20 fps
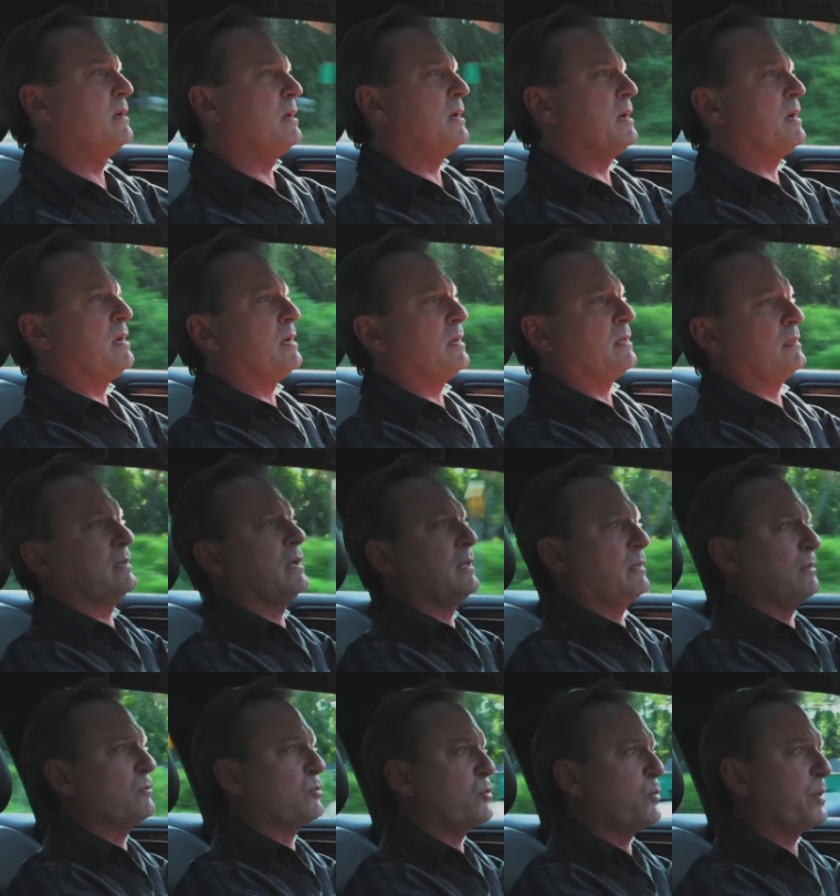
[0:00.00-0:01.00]
a
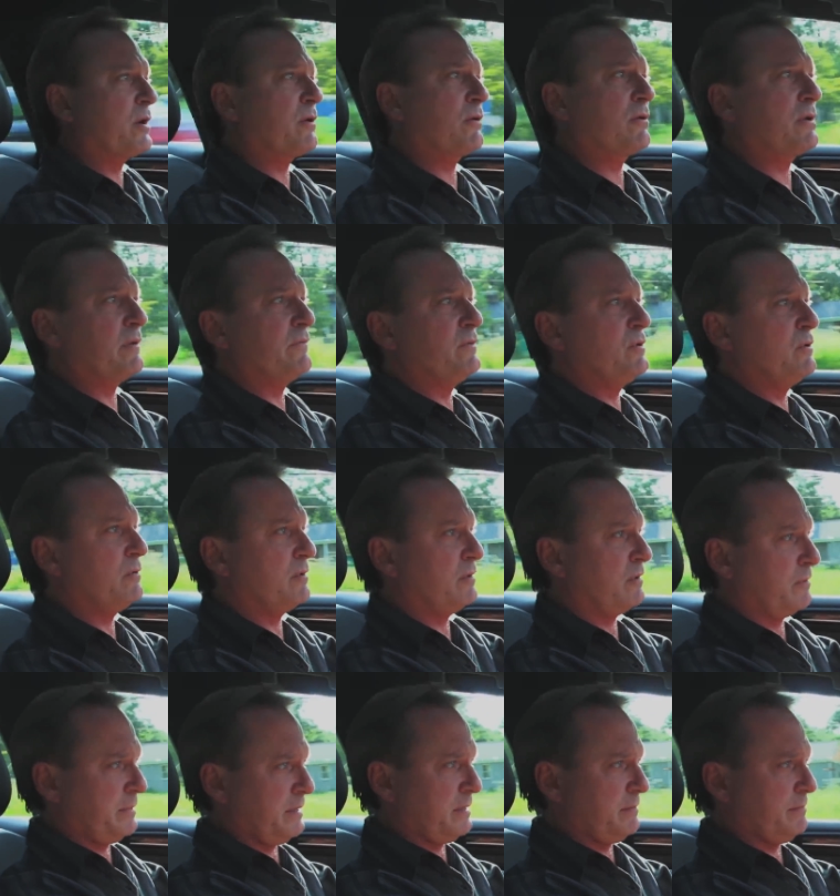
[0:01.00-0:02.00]
little quicker, giving you a
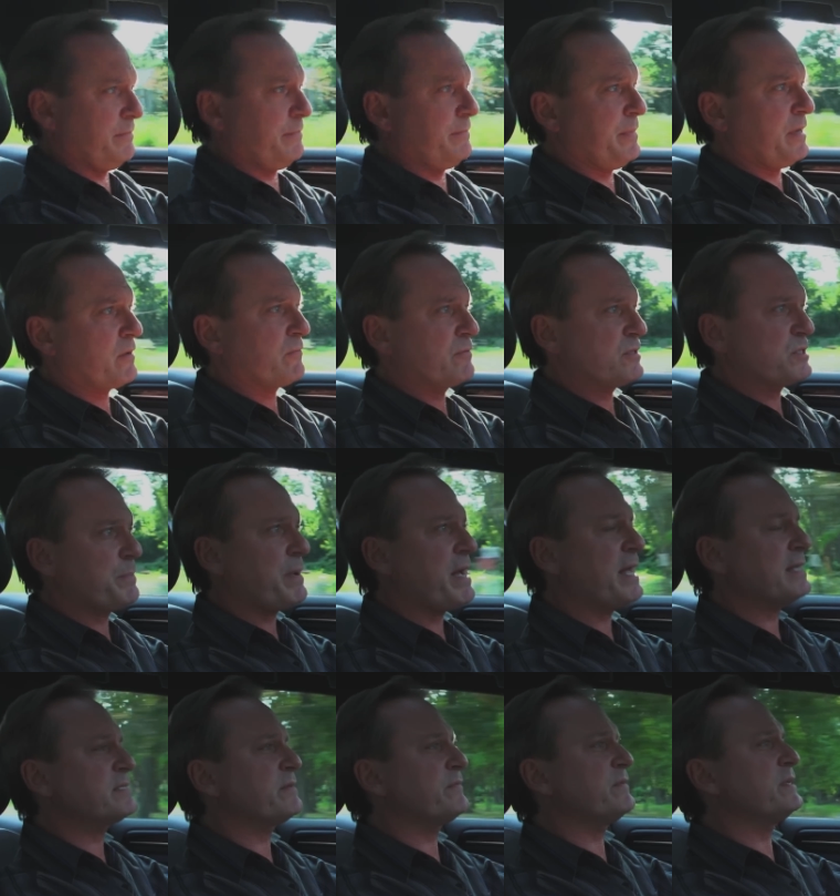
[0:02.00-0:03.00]
little bit better
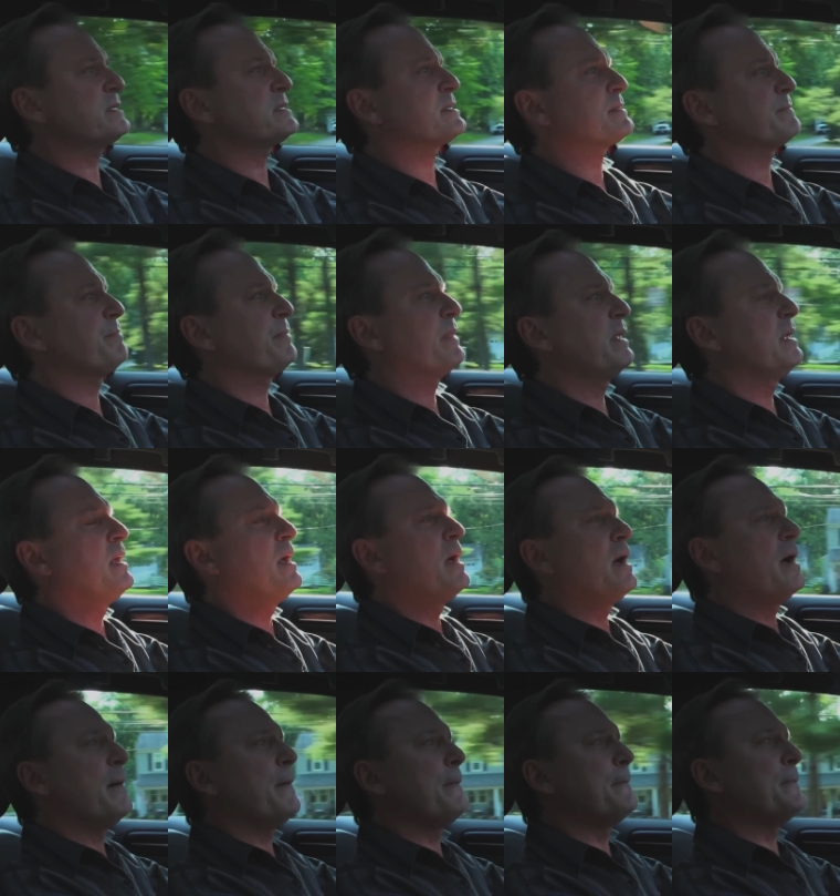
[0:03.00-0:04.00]
responsiveness.
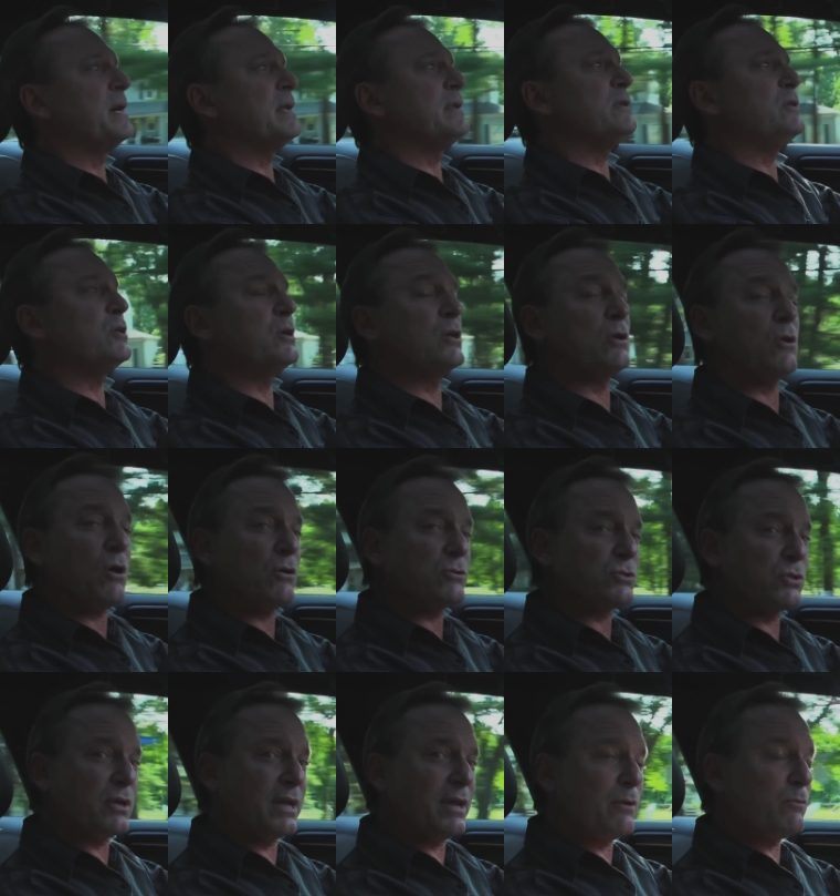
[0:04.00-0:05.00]
But you can
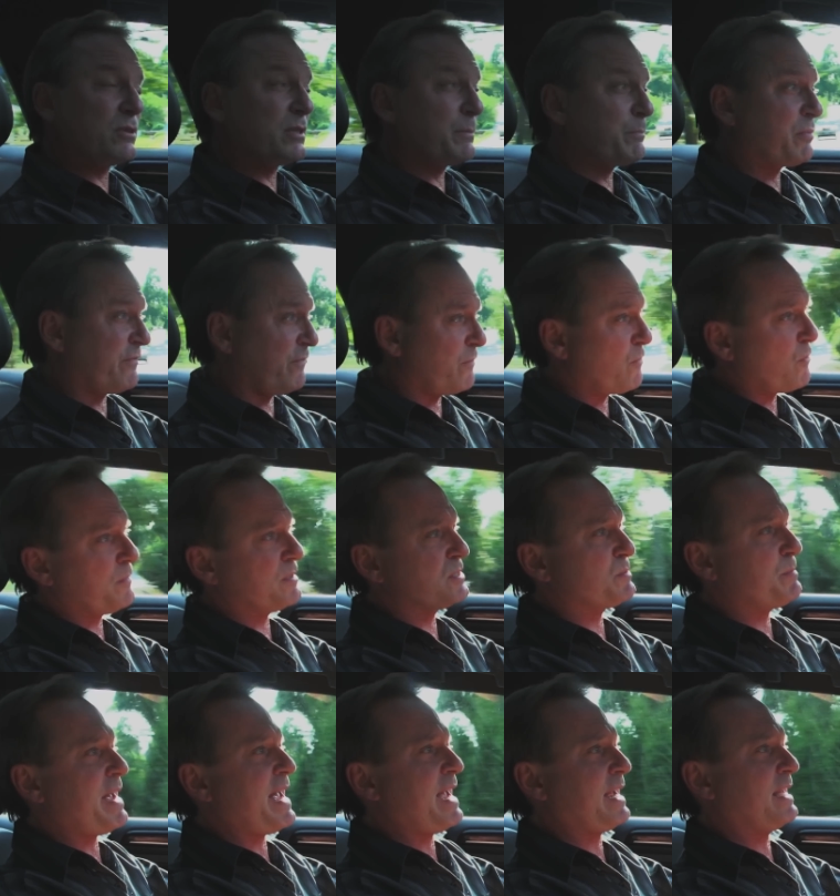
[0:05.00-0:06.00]
also get with the performance
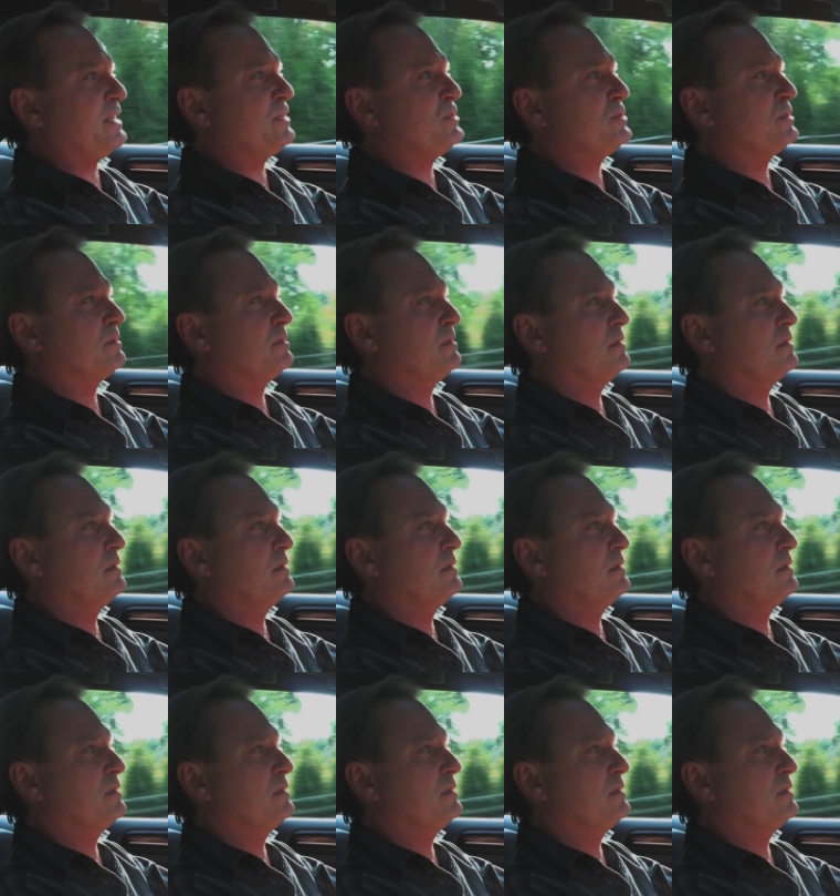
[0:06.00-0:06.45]
package